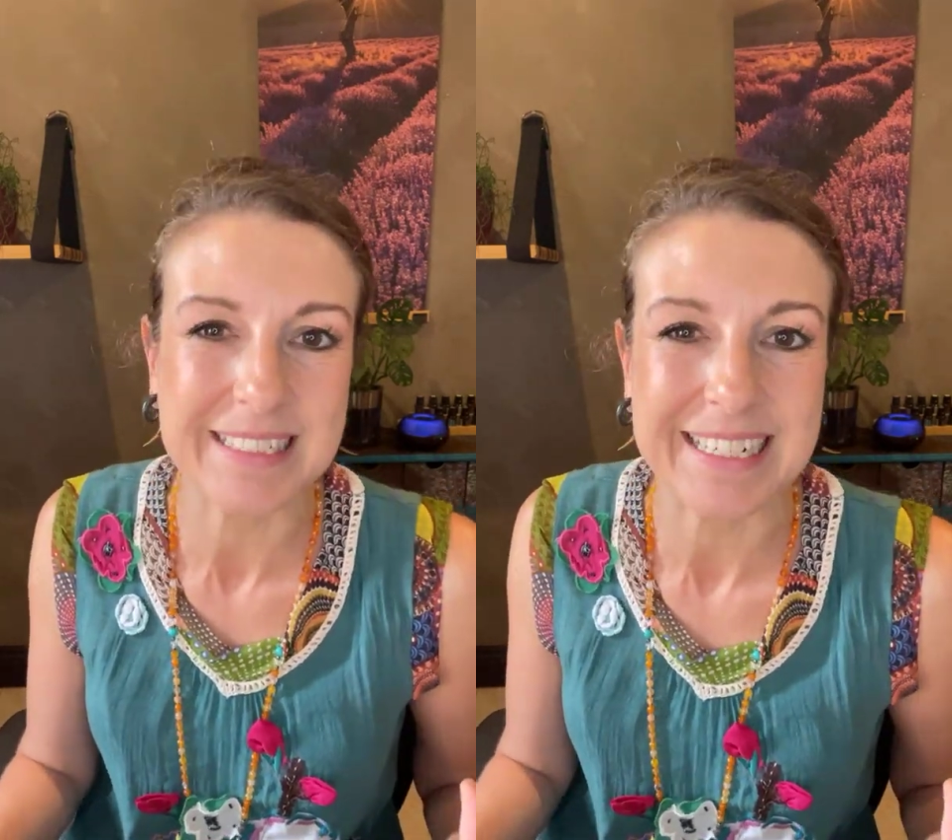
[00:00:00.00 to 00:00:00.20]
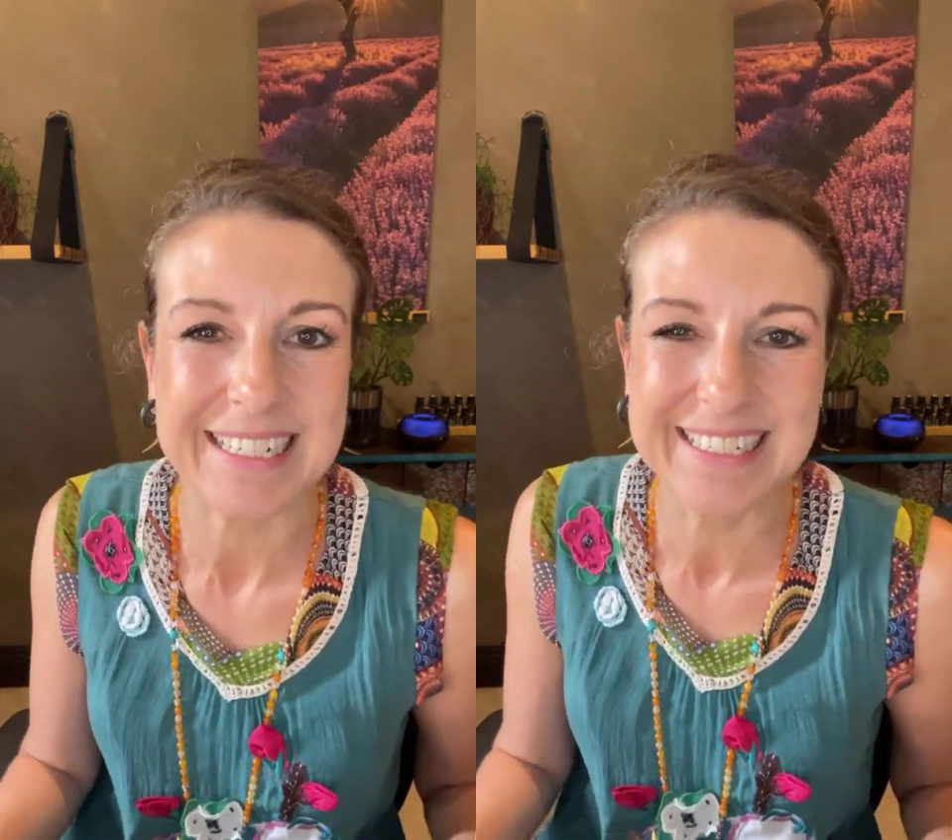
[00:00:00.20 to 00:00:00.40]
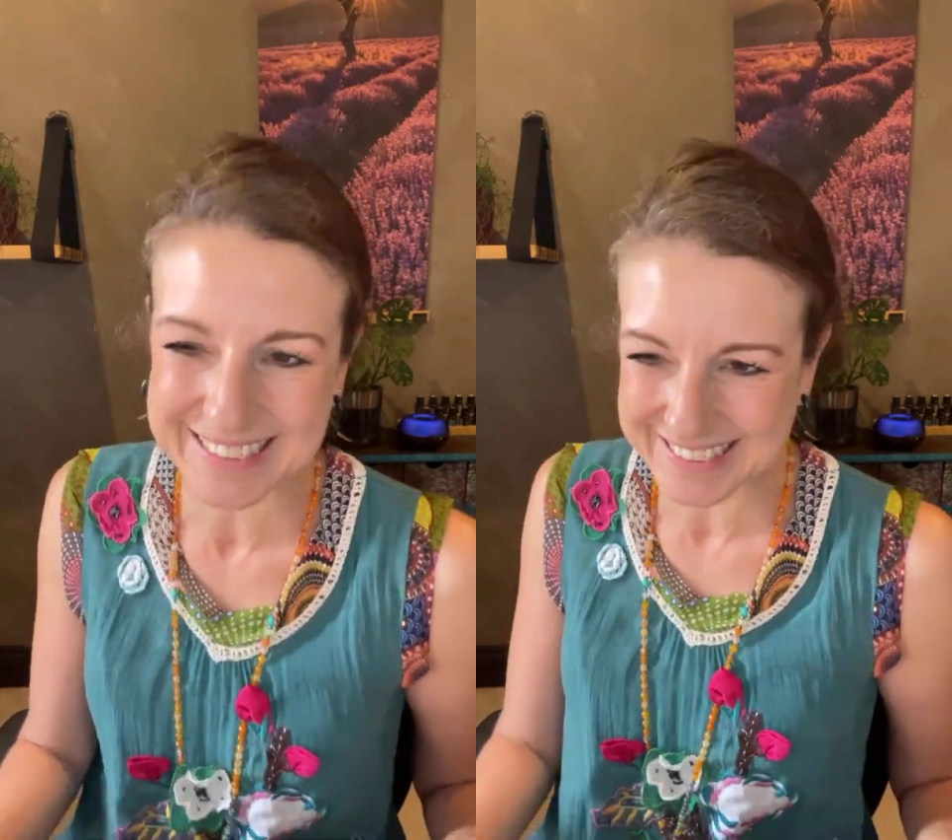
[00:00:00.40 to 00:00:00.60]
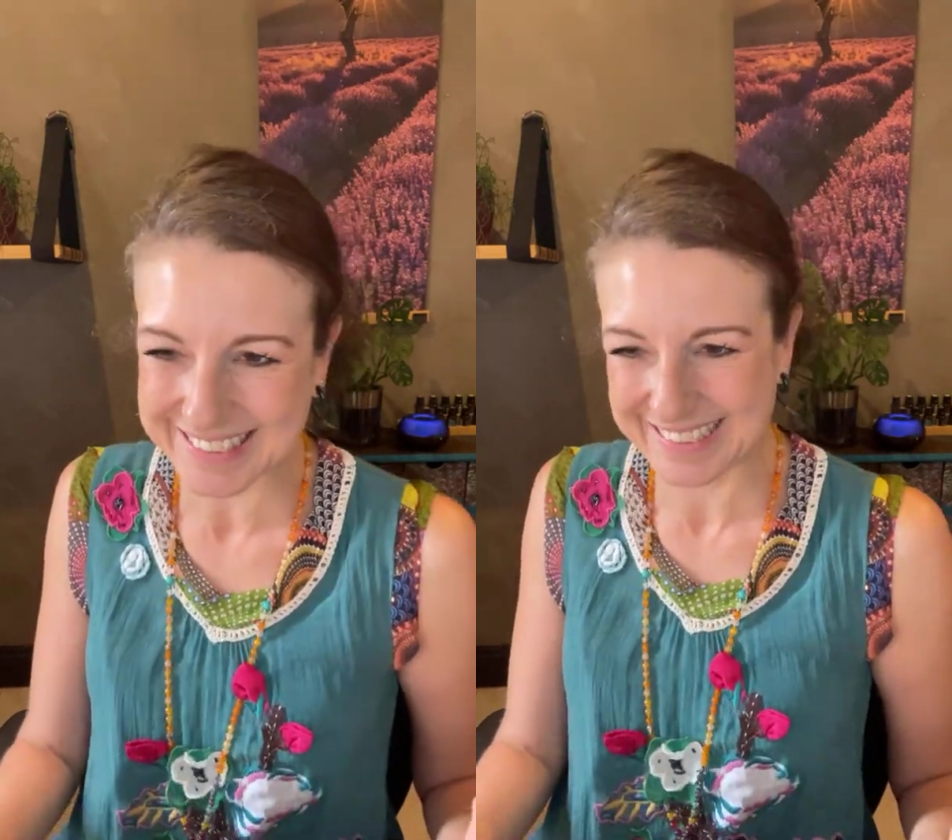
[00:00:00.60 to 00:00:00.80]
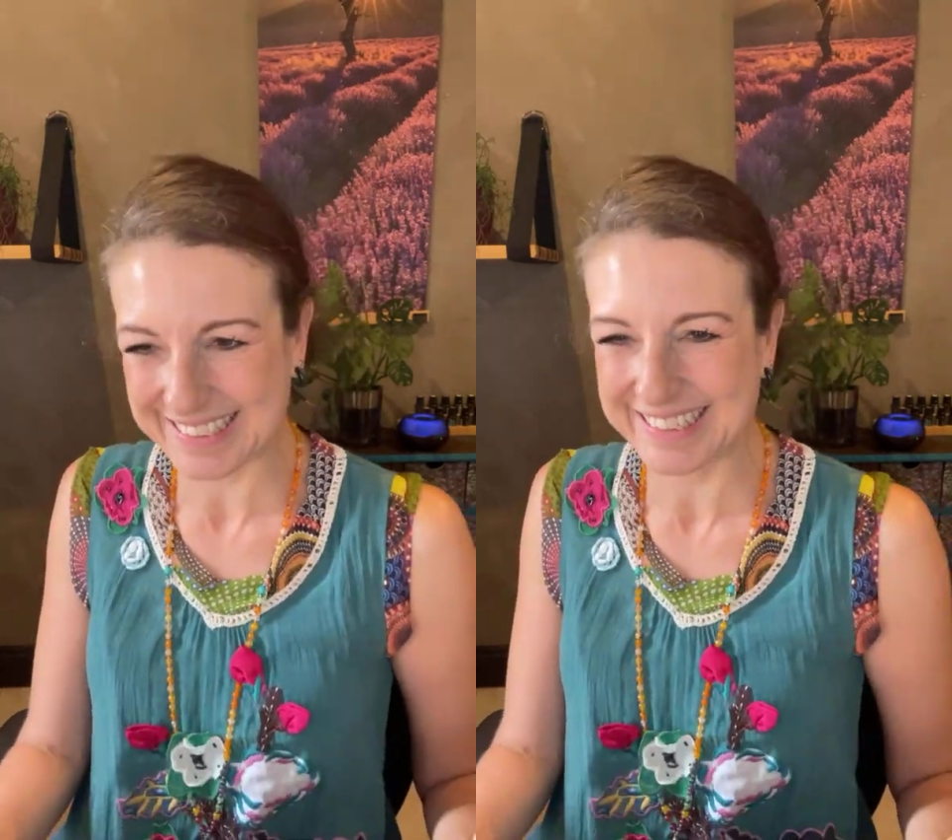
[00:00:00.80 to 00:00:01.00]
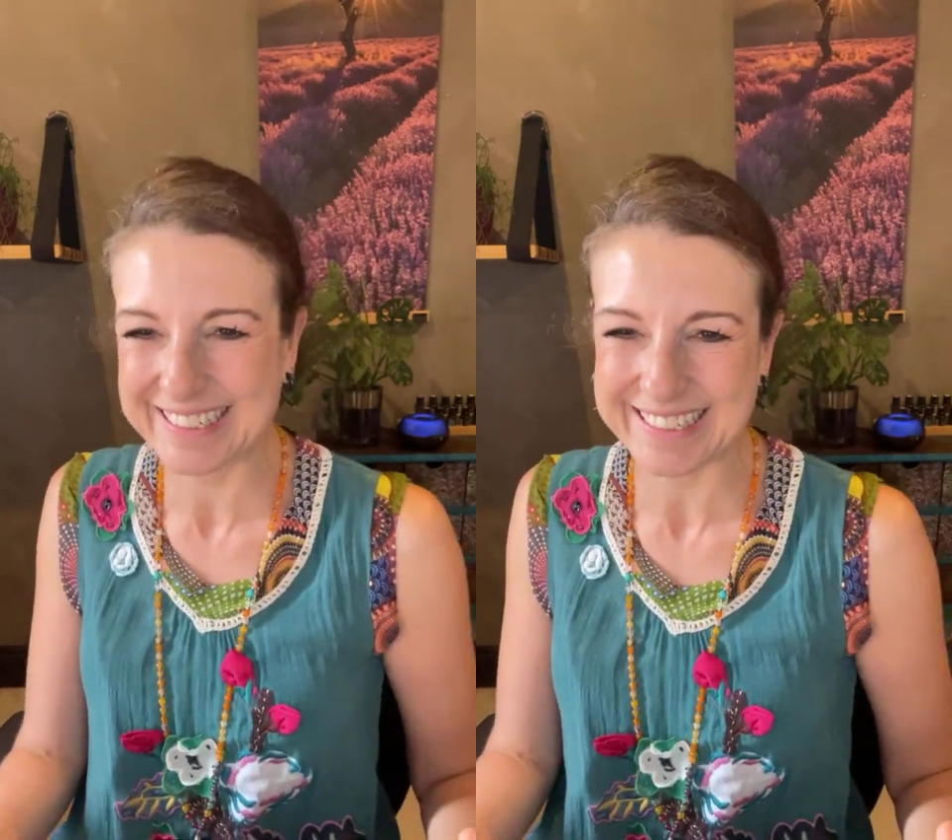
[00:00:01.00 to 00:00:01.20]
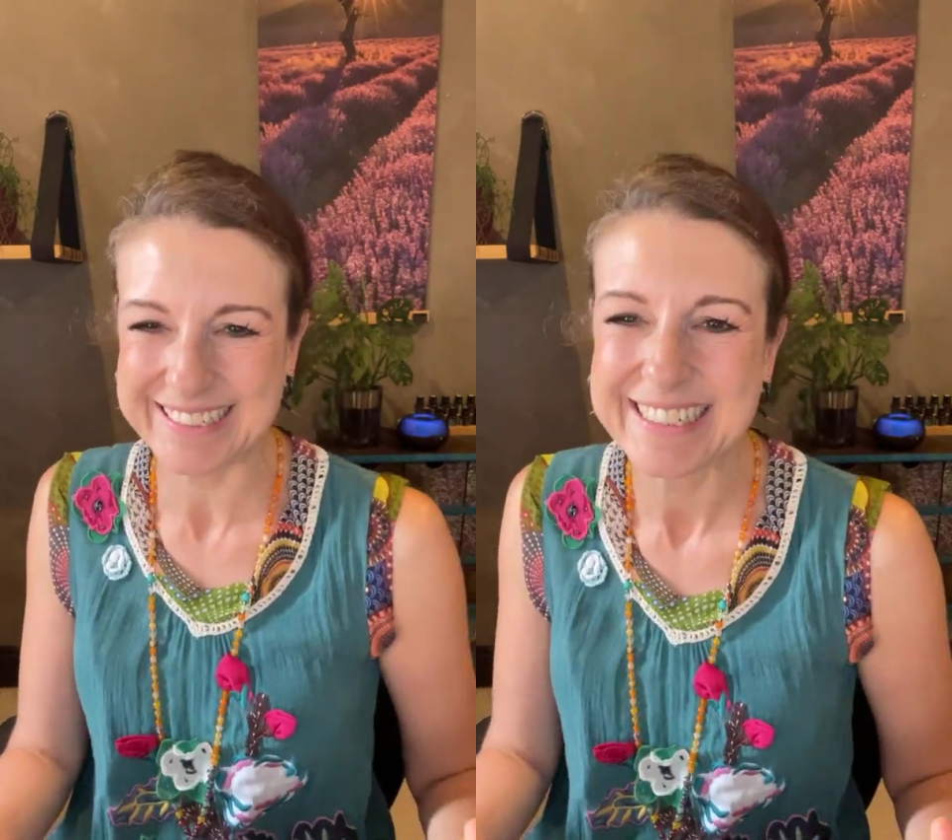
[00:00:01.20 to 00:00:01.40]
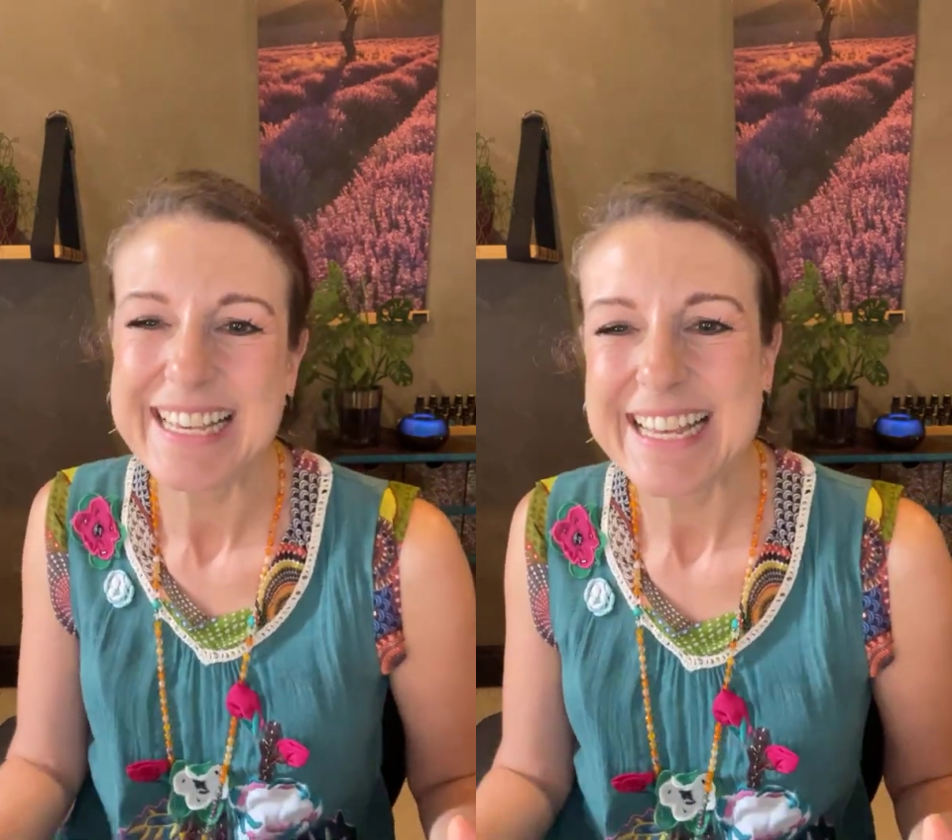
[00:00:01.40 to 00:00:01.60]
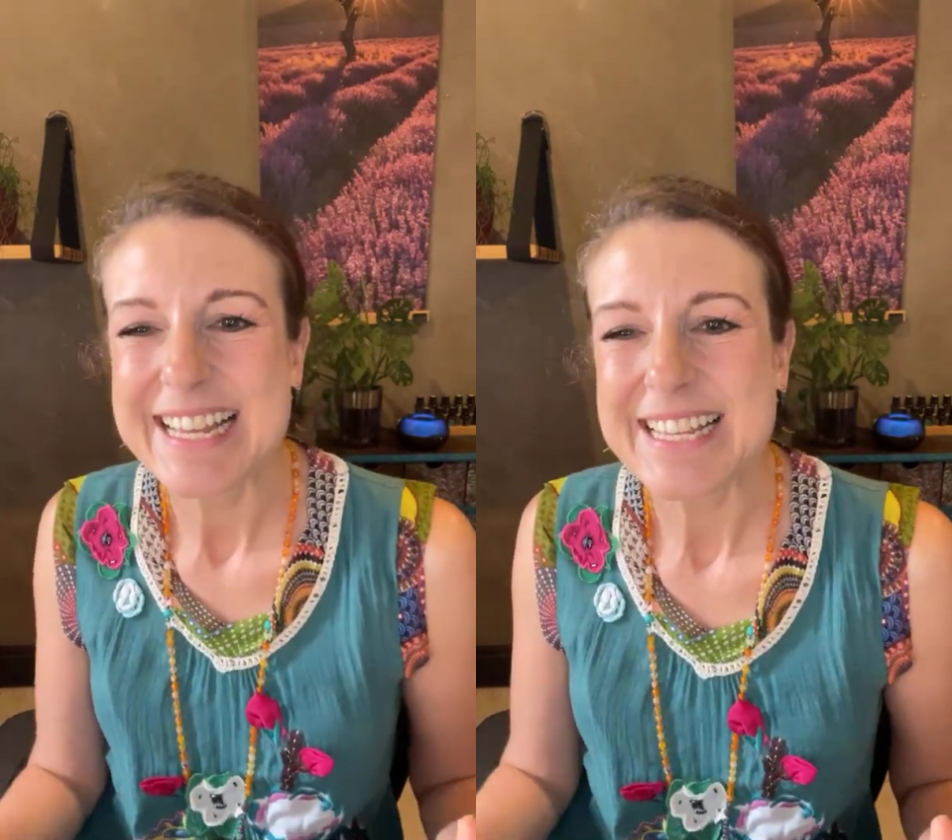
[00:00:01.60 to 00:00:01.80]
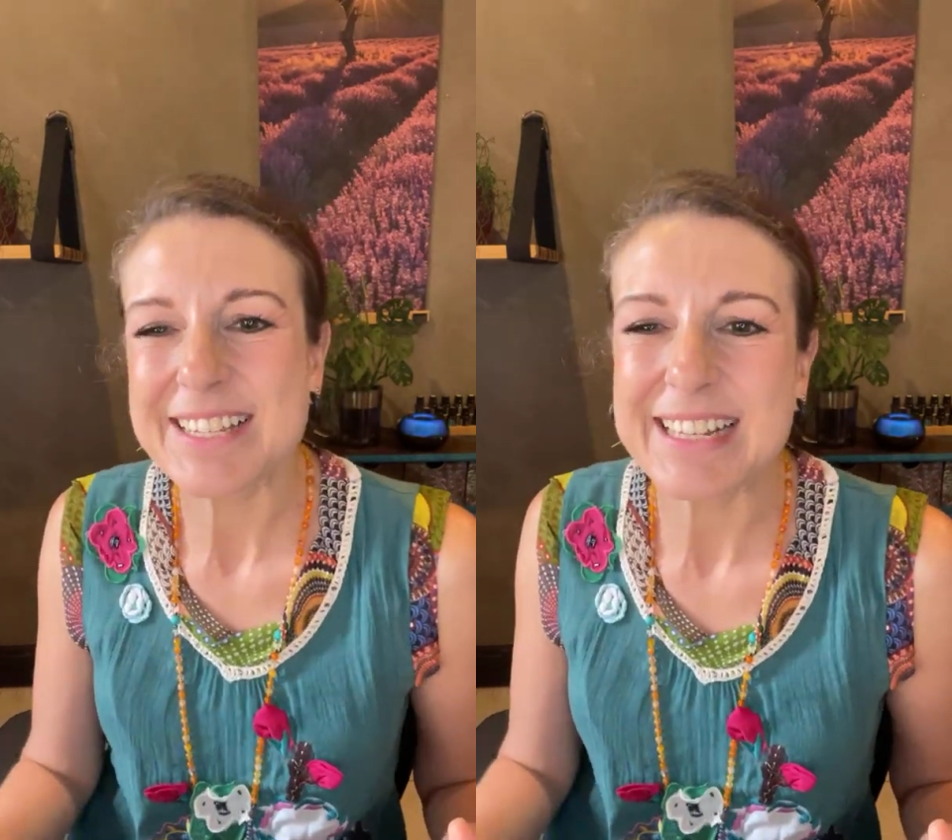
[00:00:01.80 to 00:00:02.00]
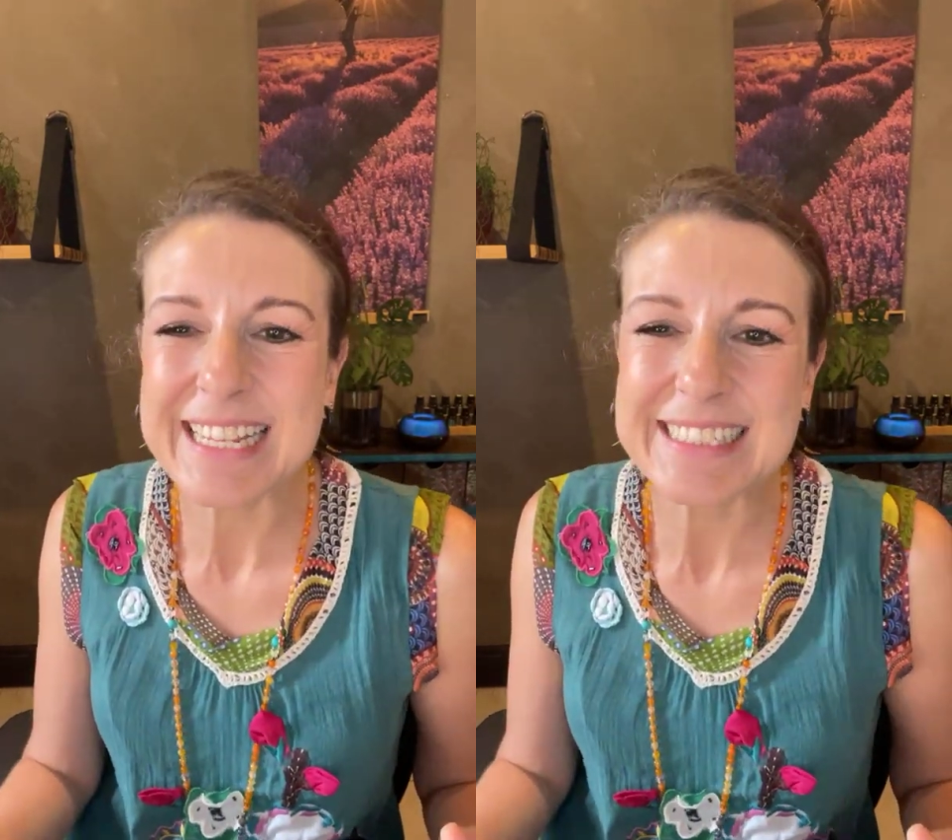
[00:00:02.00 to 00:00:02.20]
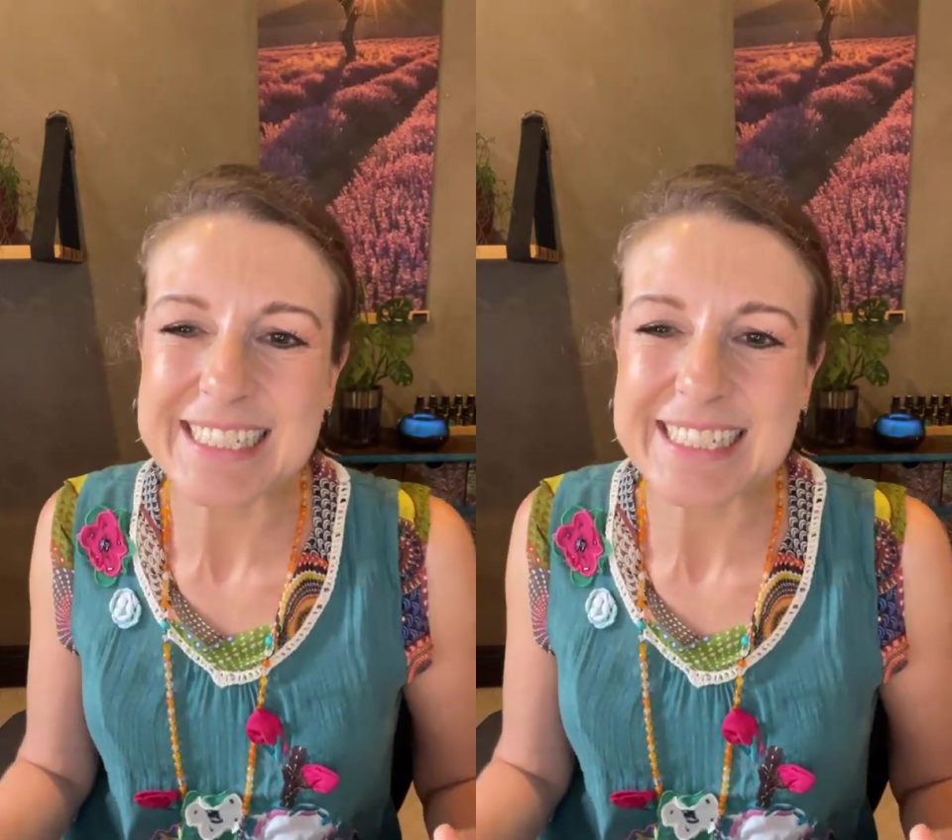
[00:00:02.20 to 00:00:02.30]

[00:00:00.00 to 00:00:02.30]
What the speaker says: day. So let's